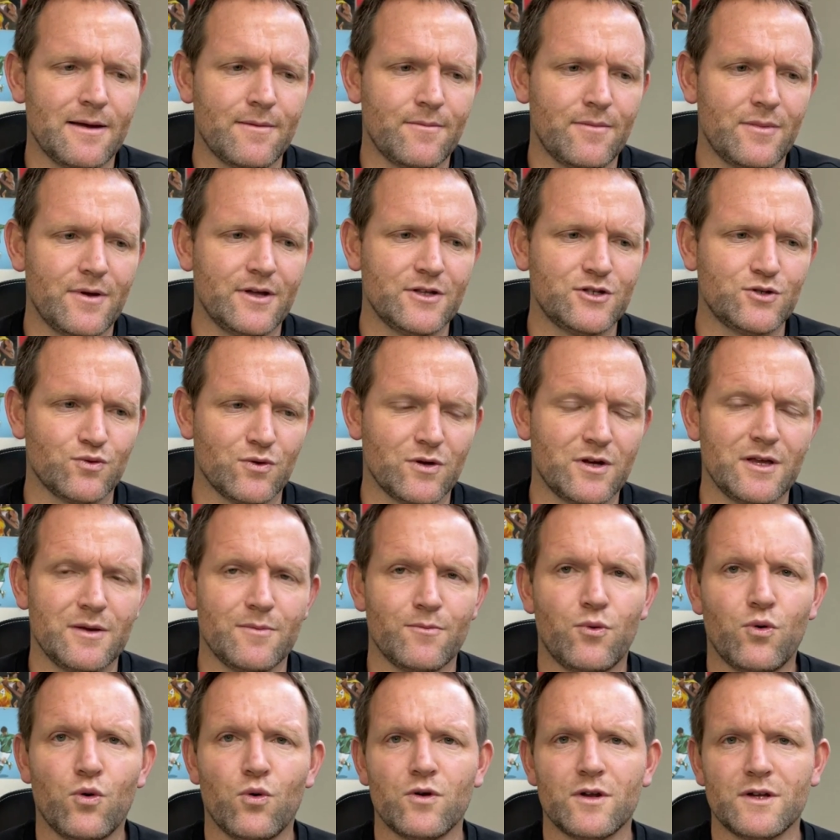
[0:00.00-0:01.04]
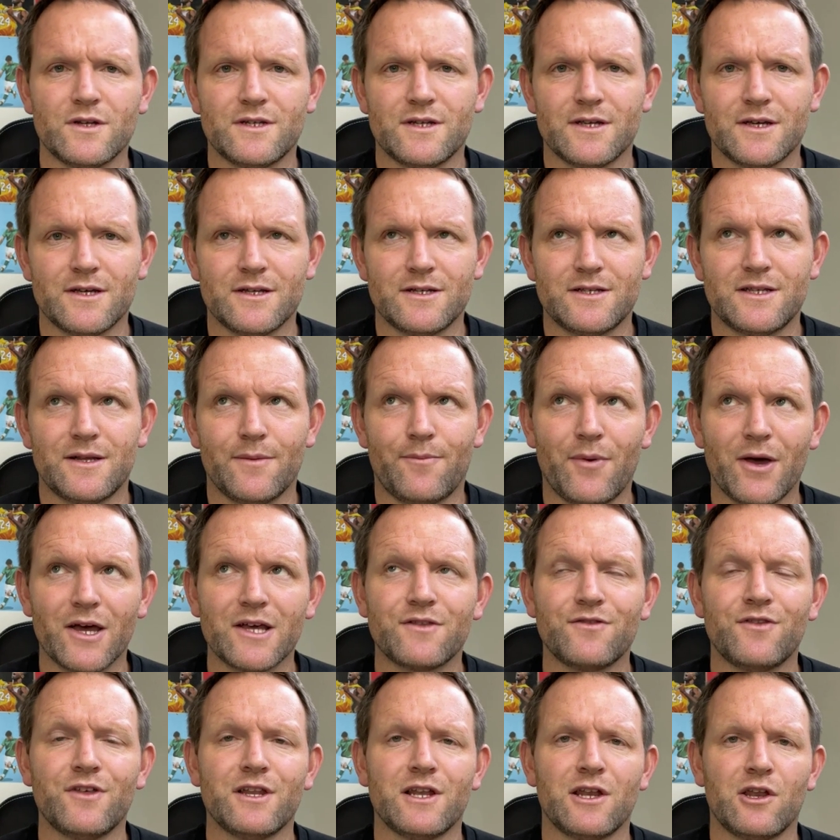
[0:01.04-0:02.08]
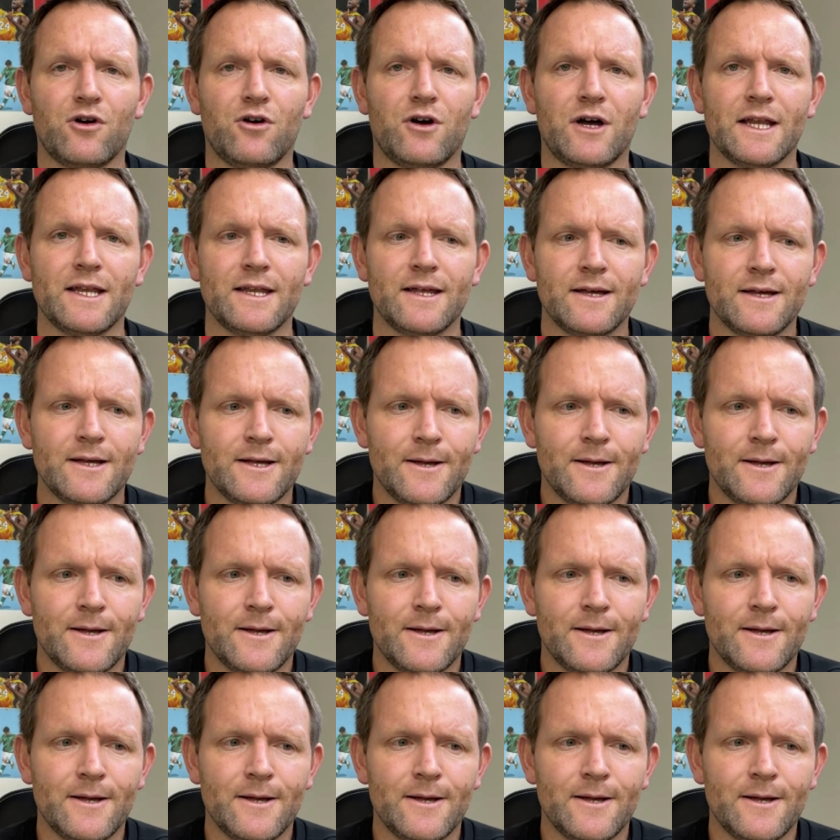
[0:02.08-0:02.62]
It's really important to pick the line.